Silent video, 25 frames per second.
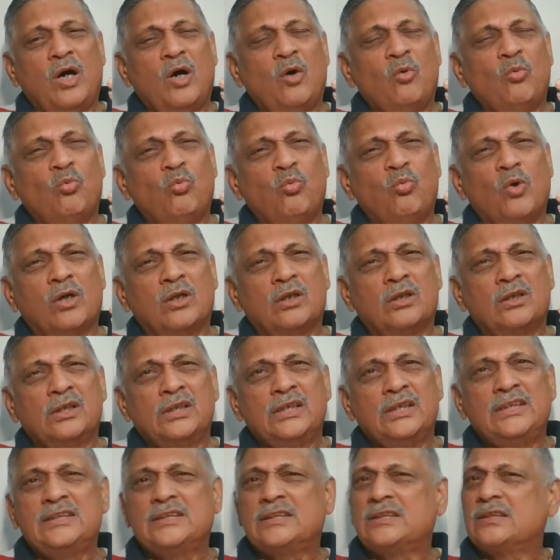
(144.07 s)
what
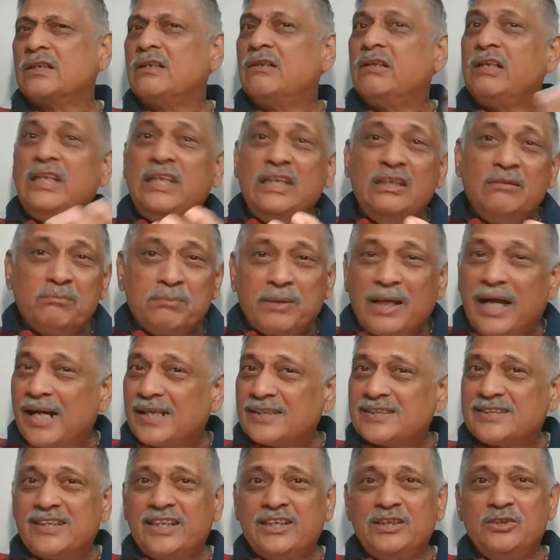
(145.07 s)
these green
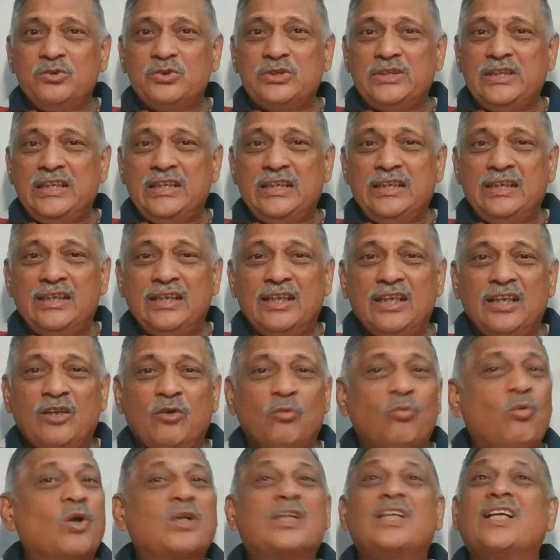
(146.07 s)
plants that you see,
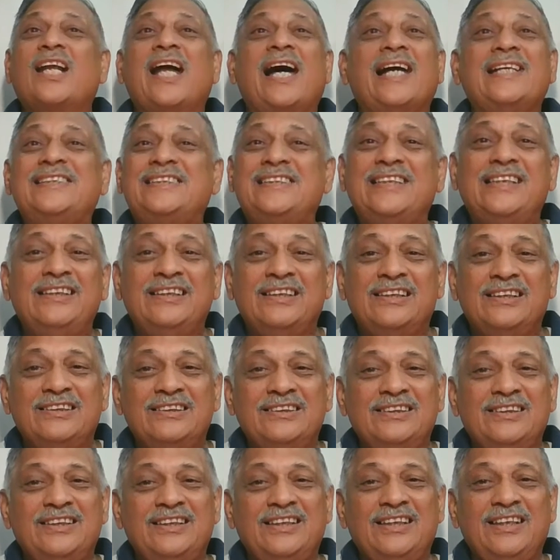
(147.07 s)
water hyacinth,
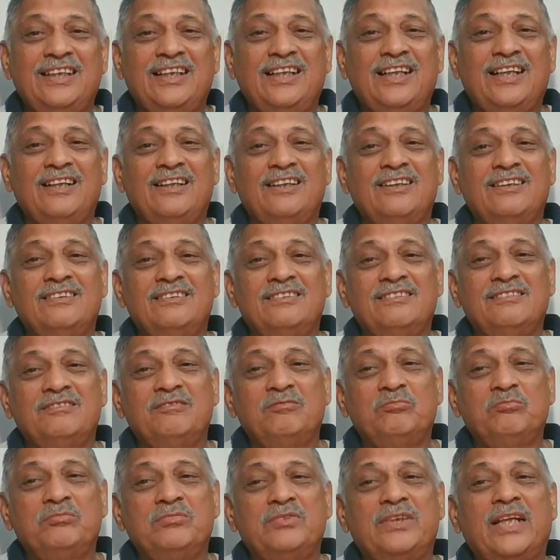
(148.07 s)
uh,
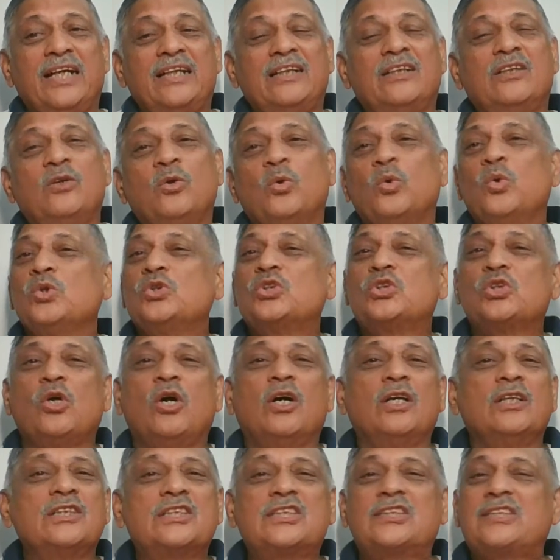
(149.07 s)
that grows
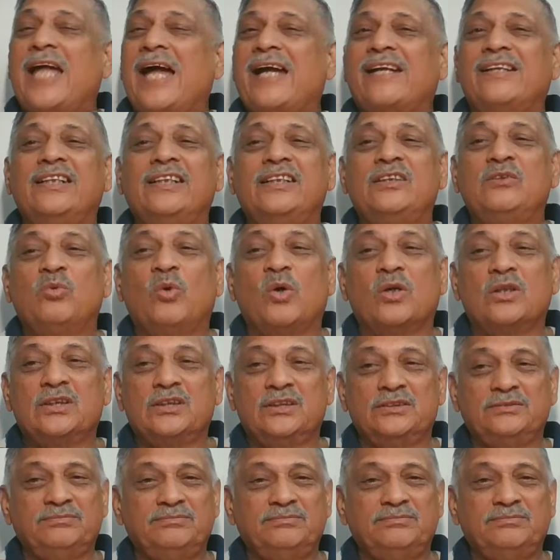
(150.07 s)
on stagnant water.